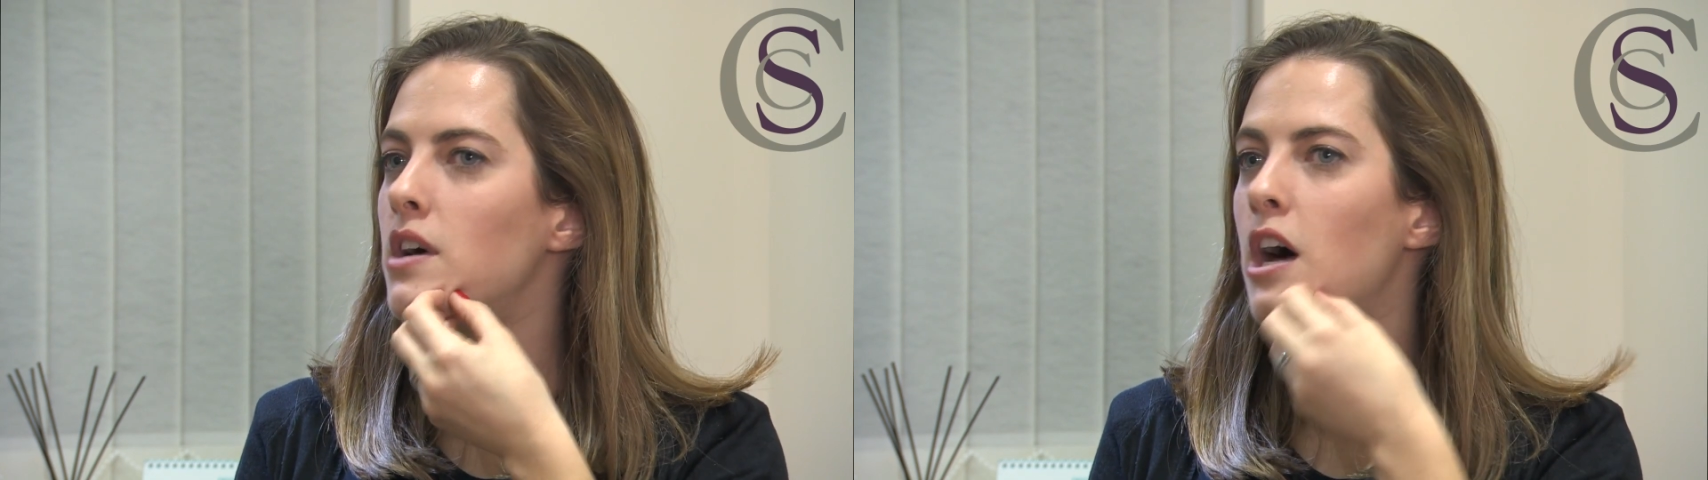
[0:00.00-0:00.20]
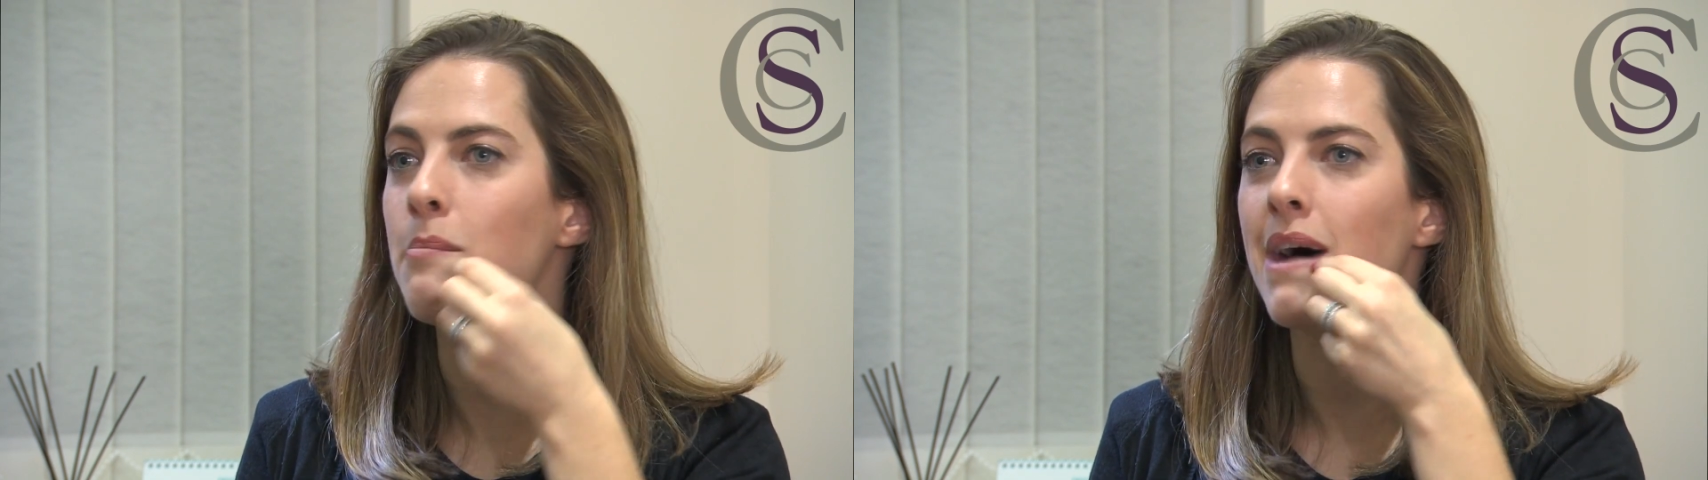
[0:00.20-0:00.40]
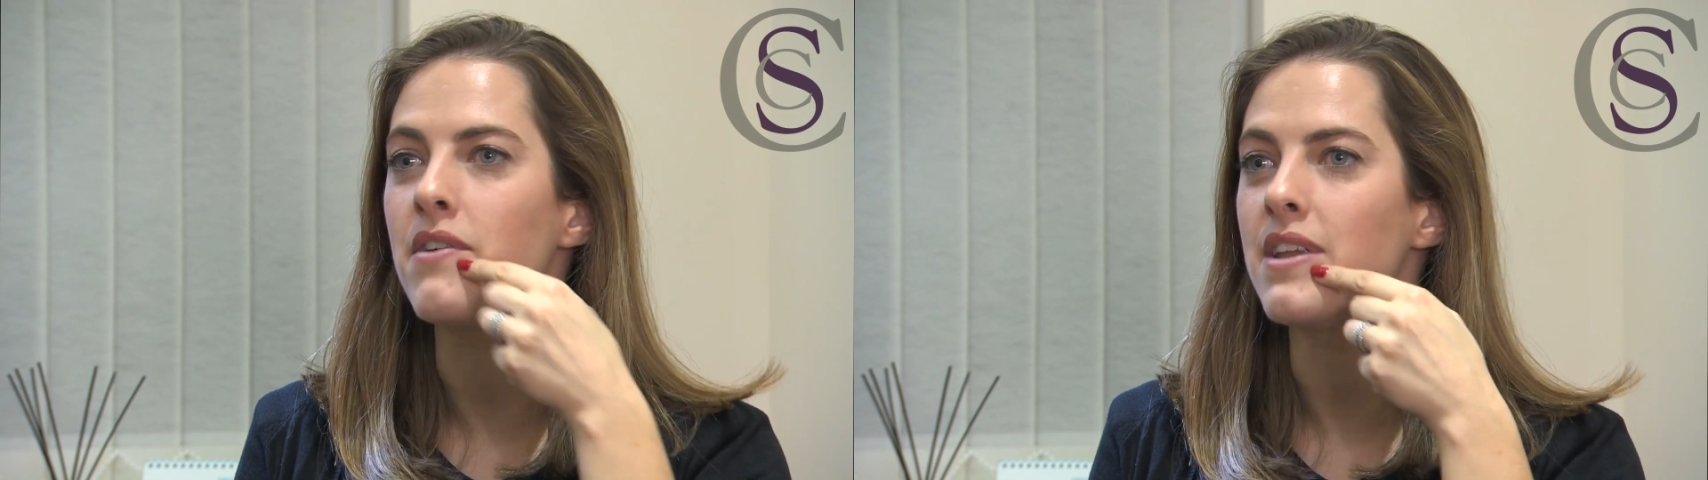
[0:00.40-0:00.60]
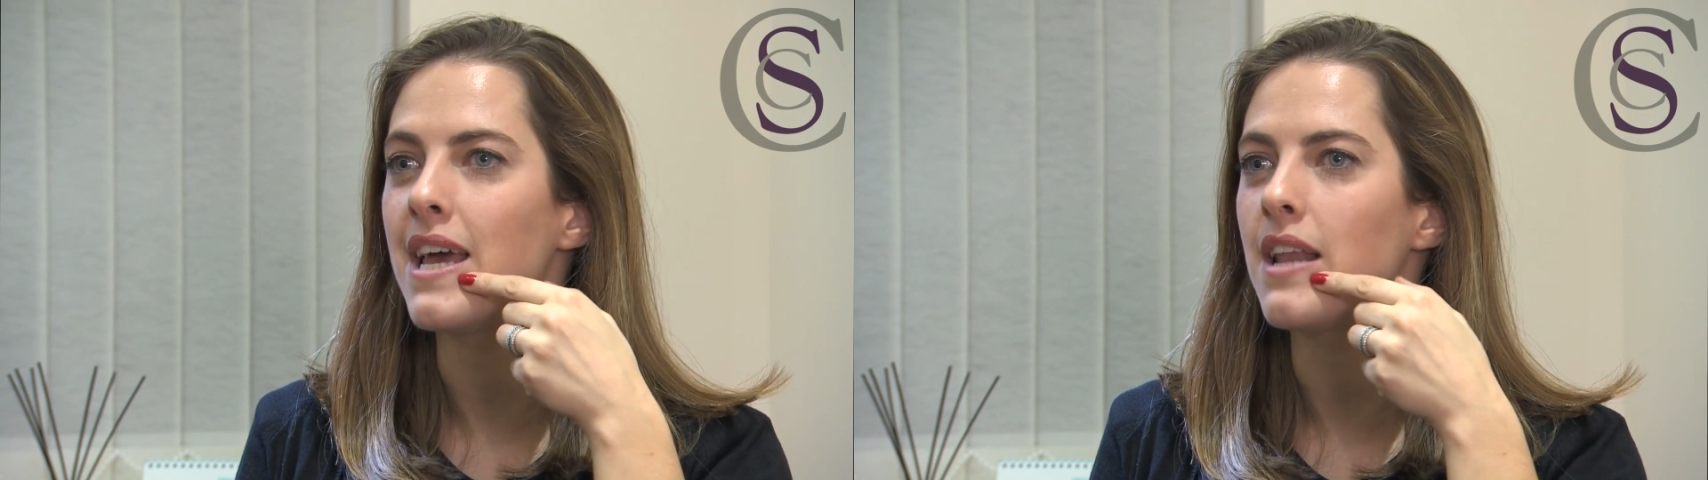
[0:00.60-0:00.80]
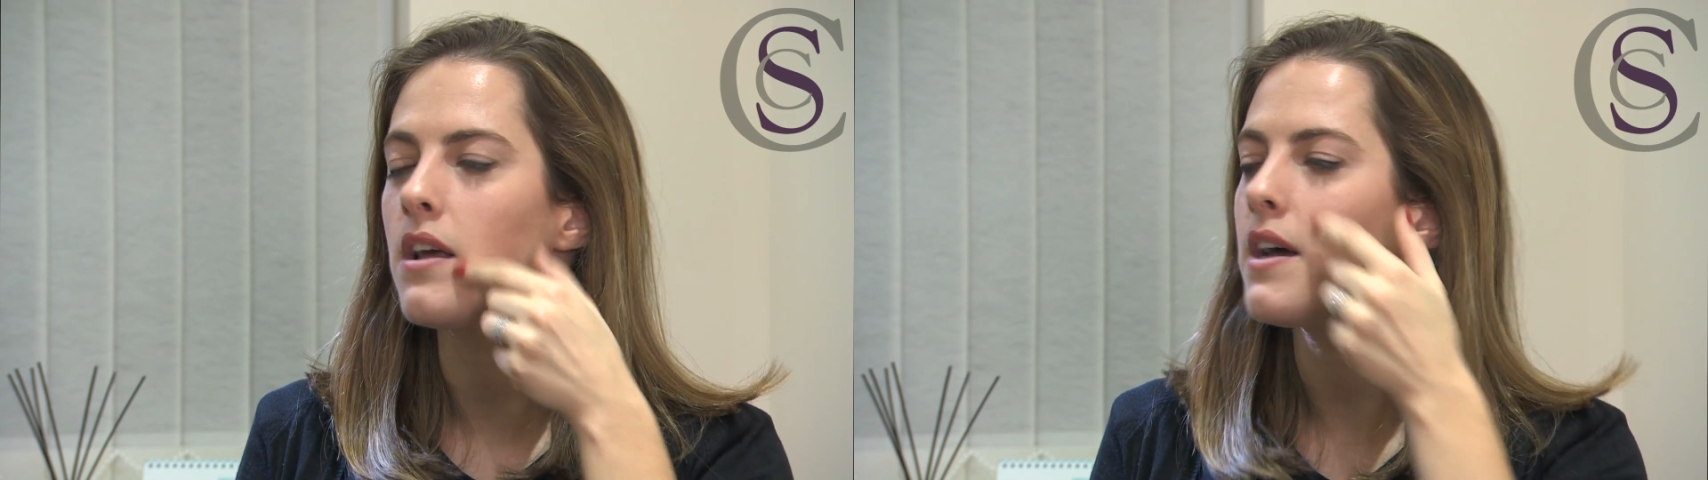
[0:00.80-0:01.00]
a
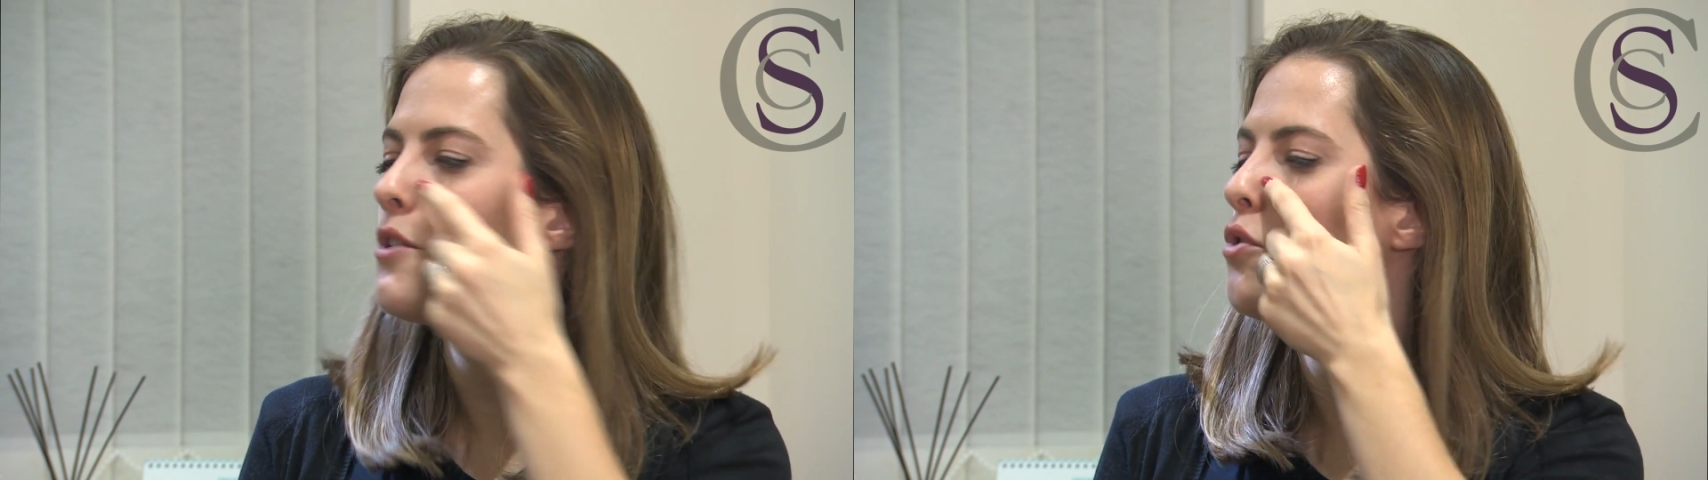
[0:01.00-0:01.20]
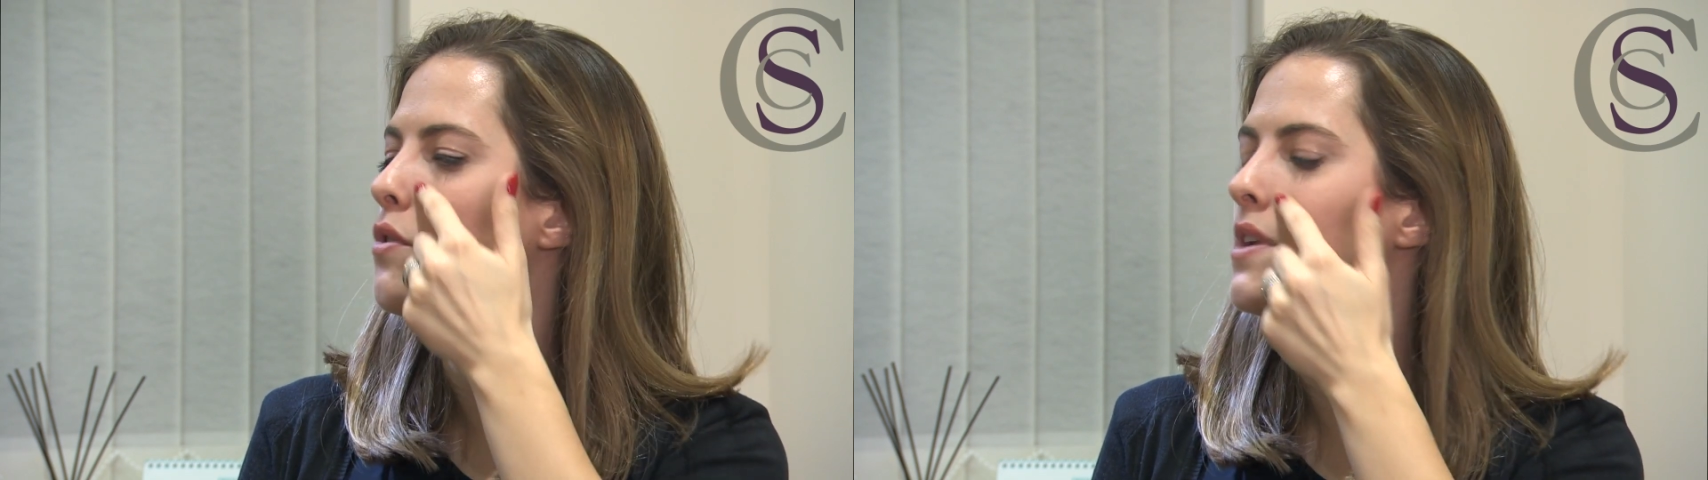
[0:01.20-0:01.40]
marionette line or a